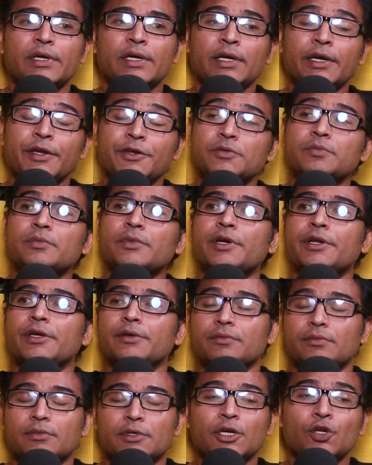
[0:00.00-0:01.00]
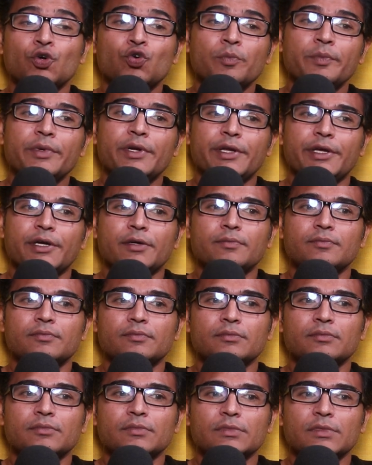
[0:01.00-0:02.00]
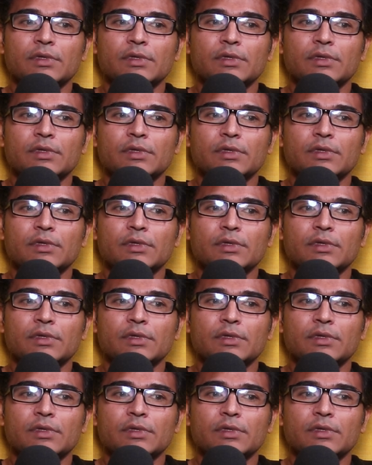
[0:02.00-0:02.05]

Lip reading: English medium, Telugu medium,